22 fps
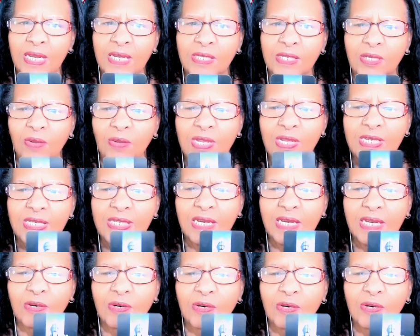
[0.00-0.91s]
So this
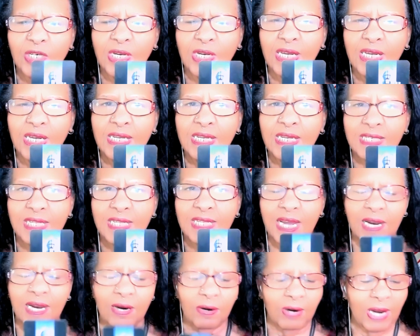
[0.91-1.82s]
energy is
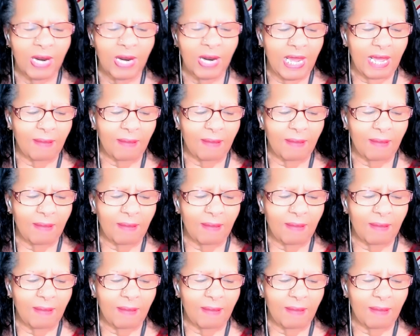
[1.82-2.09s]
there,